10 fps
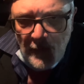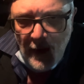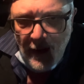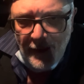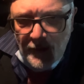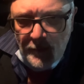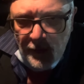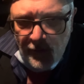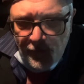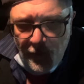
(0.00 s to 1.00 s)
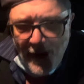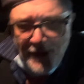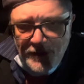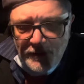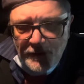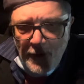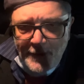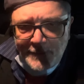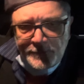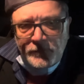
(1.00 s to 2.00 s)
I like to put the fries.
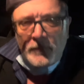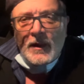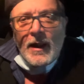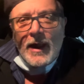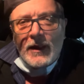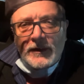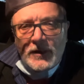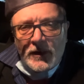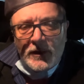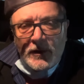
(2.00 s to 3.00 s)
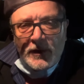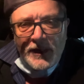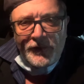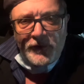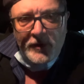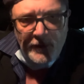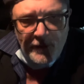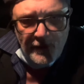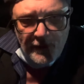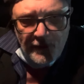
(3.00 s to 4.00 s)
I like to lift
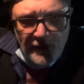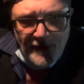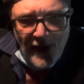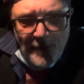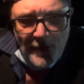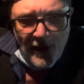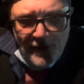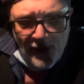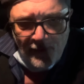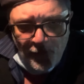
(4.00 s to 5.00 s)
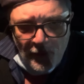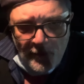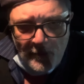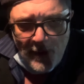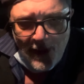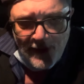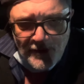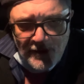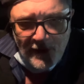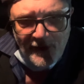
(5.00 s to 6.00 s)
the top on the convertible
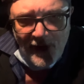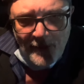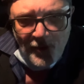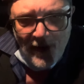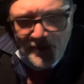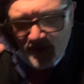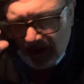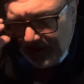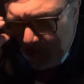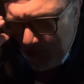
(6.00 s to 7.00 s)
box, like Daym Drop says,